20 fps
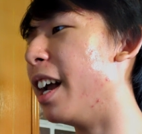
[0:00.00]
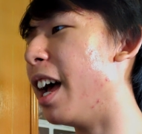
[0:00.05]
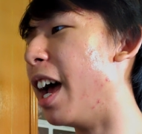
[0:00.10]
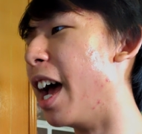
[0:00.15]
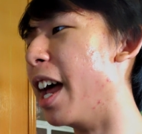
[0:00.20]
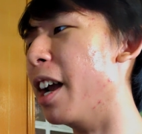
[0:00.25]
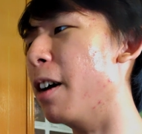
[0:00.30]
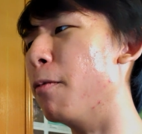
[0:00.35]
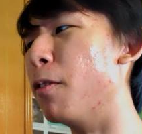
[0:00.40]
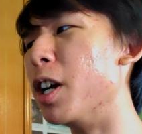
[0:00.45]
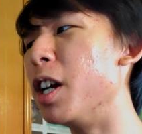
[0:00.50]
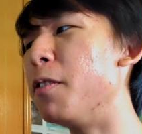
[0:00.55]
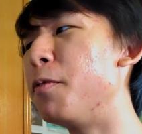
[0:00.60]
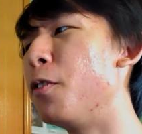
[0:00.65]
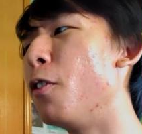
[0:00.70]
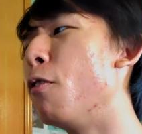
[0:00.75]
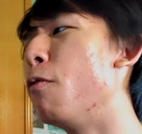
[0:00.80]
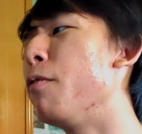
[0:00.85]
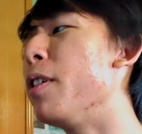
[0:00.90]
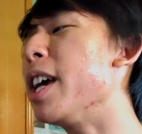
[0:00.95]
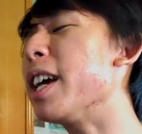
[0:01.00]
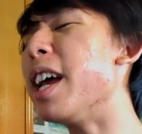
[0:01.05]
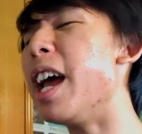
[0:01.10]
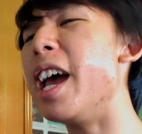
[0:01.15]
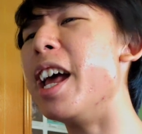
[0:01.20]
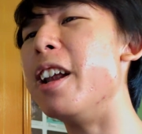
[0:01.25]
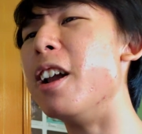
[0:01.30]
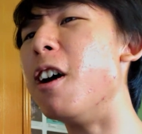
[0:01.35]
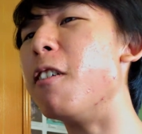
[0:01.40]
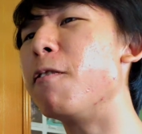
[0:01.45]
and a wonderful
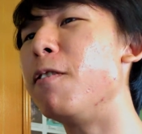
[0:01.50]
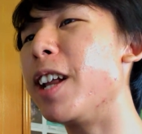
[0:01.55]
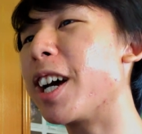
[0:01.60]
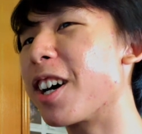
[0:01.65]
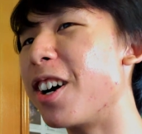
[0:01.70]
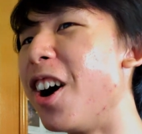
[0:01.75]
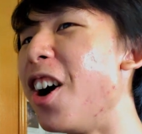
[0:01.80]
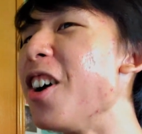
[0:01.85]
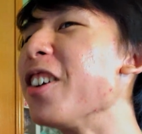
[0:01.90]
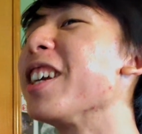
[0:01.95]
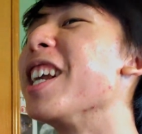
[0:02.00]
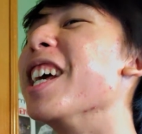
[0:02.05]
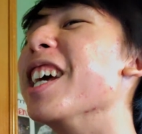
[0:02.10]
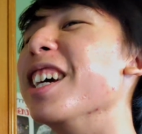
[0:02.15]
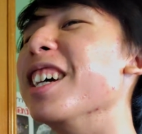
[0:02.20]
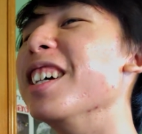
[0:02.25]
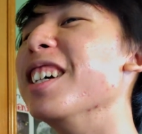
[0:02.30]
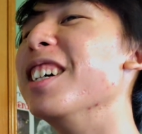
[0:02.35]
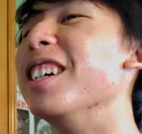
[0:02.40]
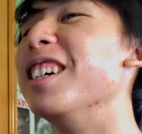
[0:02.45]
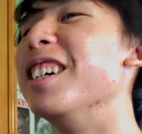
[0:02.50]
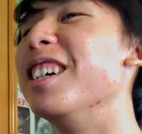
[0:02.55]
weekend of recording.